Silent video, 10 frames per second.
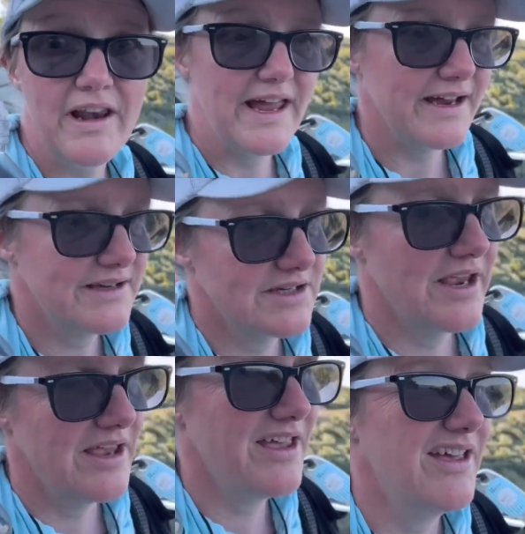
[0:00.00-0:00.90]
legs
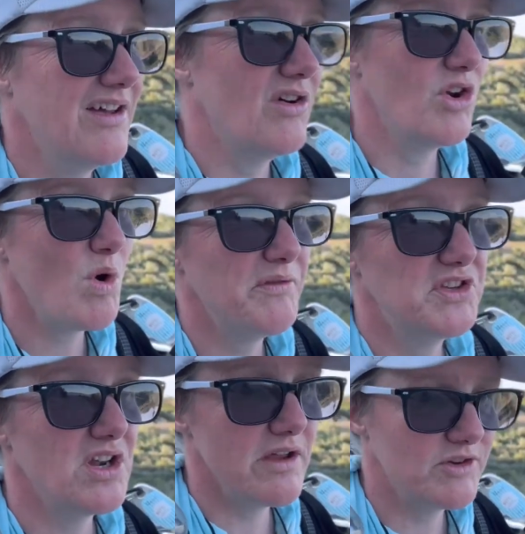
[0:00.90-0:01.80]
I know I've
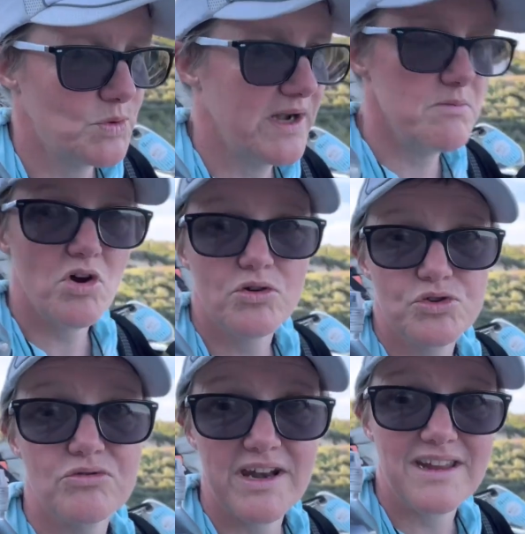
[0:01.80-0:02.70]
done over 20 miles
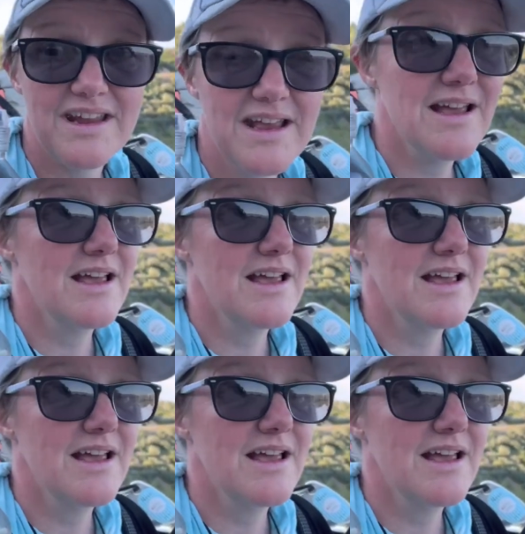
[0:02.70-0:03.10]
already